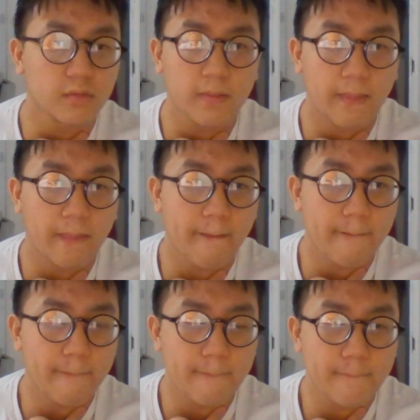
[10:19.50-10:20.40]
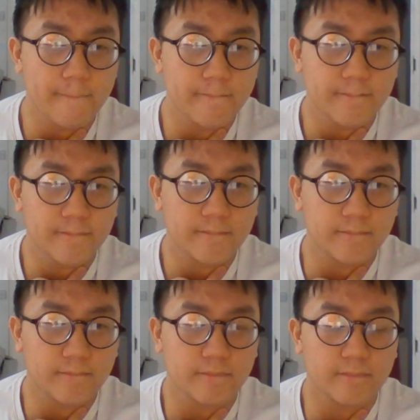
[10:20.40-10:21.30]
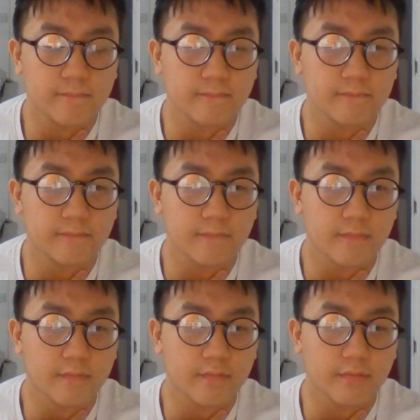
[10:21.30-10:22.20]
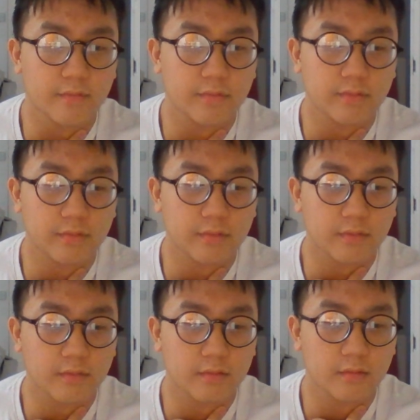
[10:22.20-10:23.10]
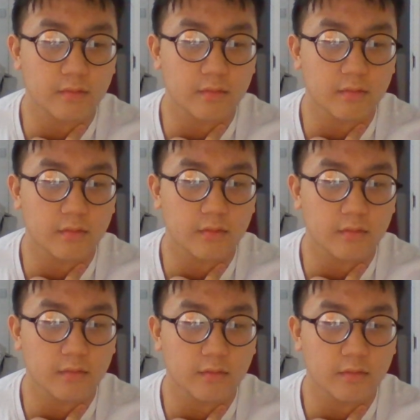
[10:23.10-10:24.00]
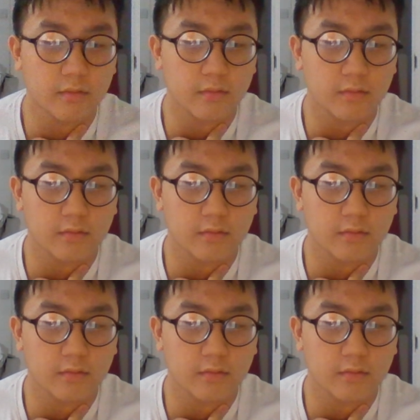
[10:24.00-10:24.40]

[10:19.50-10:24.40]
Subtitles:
(silence)